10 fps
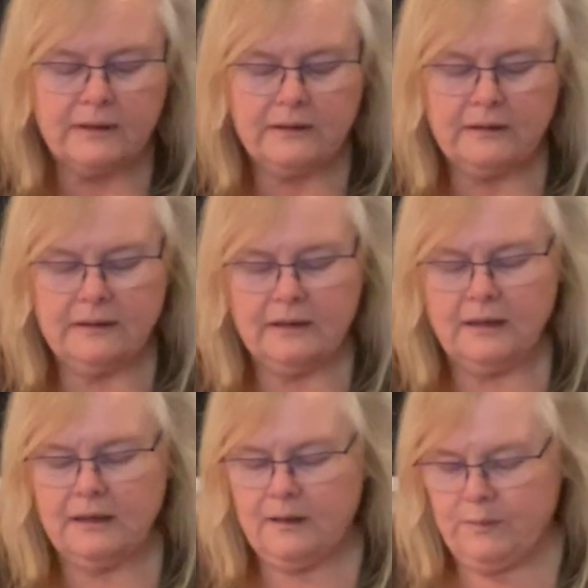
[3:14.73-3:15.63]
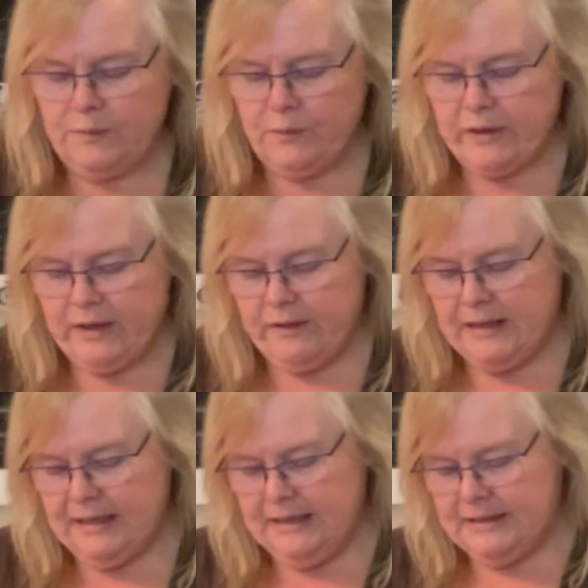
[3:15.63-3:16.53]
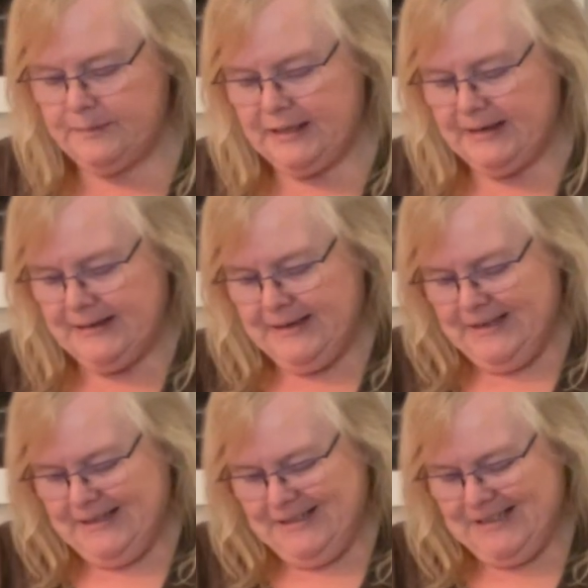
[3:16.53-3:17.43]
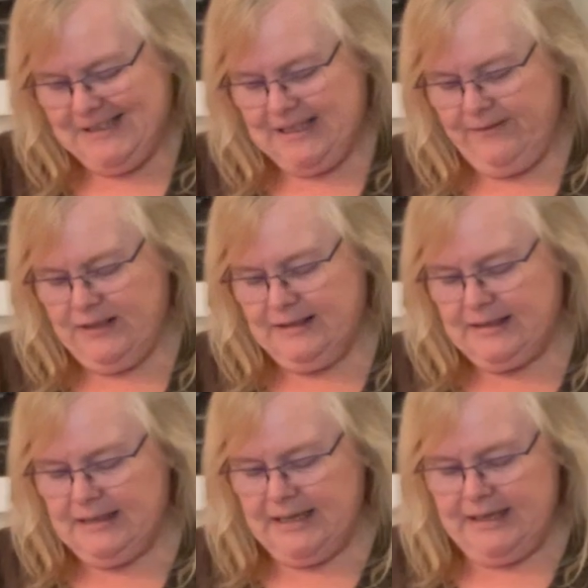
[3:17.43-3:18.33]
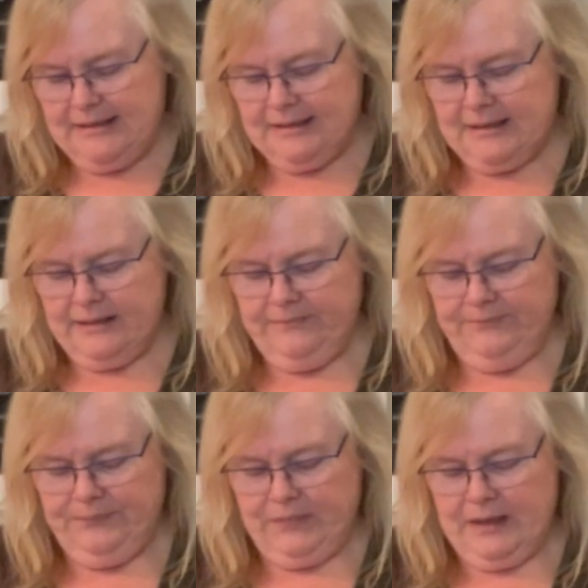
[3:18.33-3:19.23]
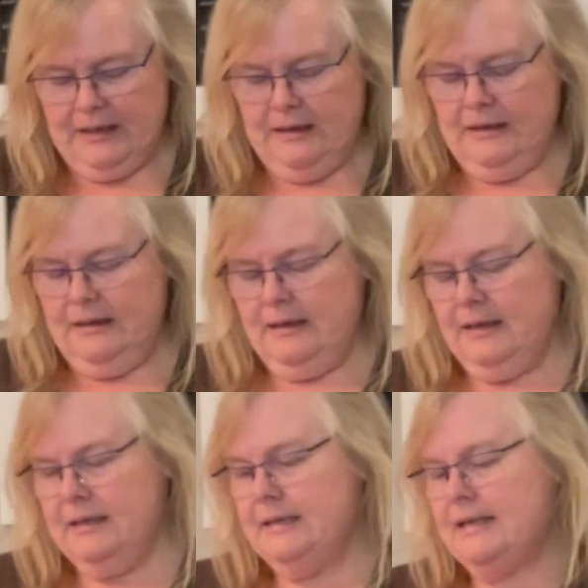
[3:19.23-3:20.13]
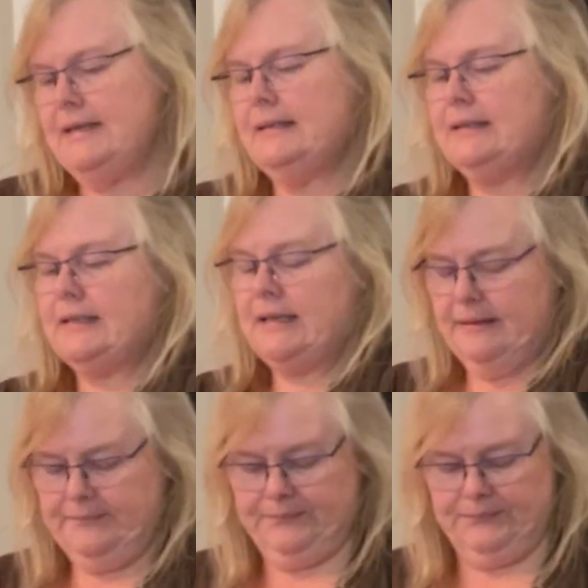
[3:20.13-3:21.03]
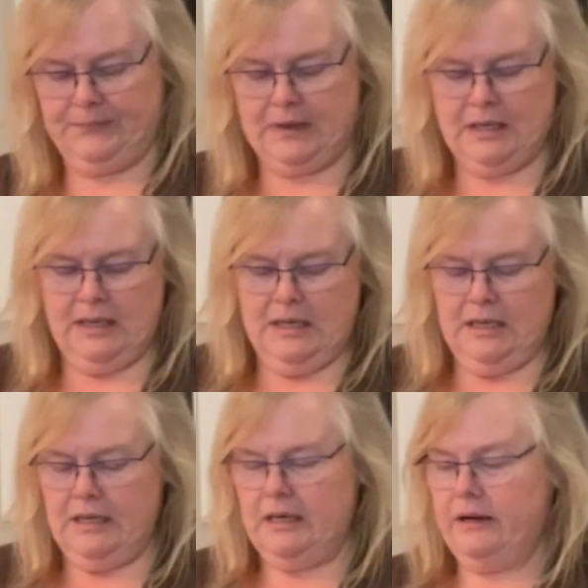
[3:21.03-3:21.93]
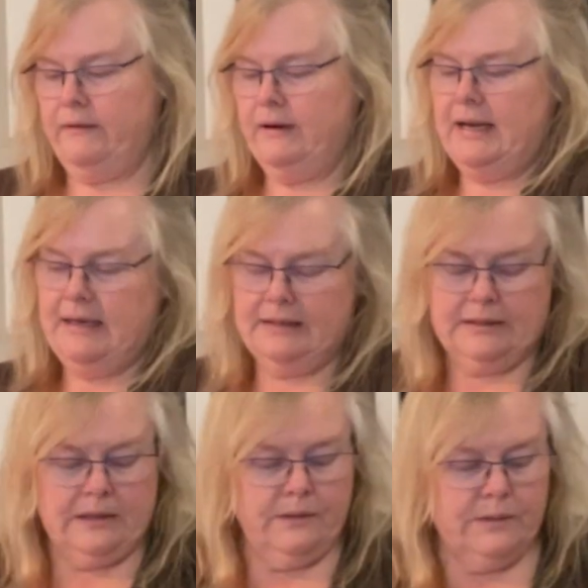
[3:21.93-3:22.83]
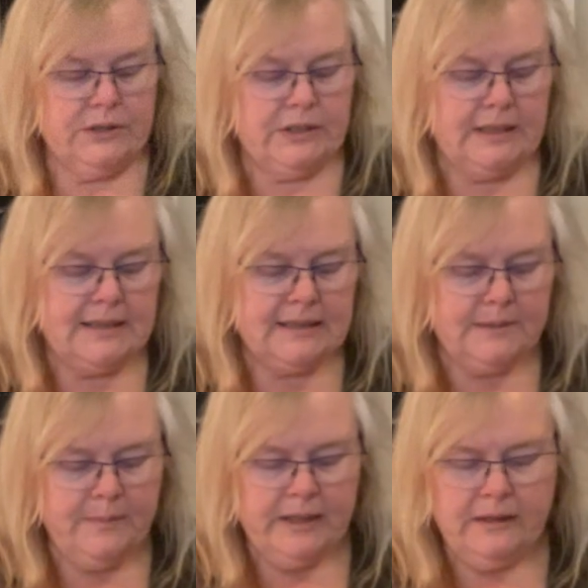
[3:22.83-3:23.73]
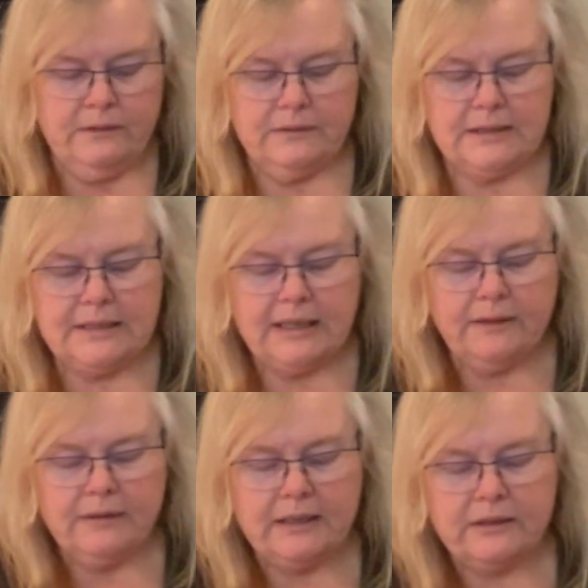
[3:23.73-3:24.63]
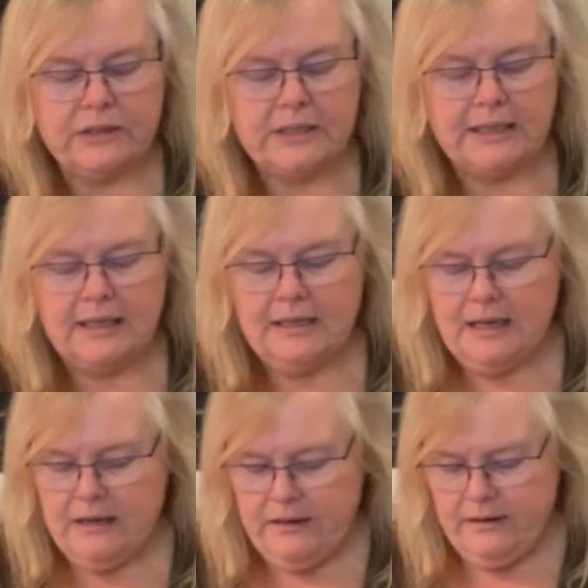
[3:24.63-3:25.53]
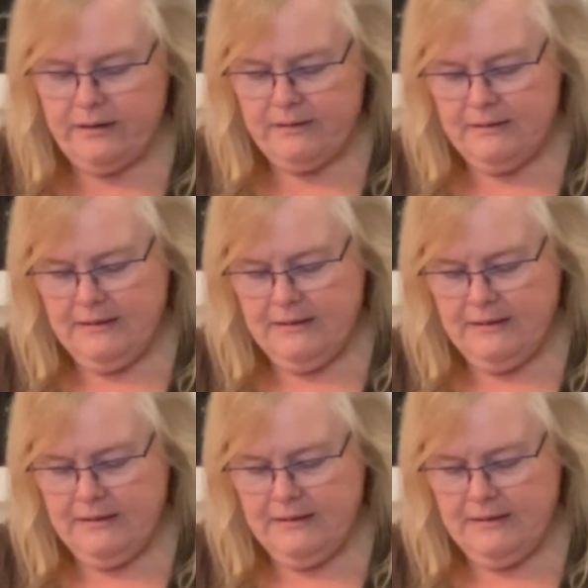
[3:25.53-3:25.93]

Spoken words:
got a couple more there that need to be just even sliced and diced. All right, so we're just about done with our chicken here.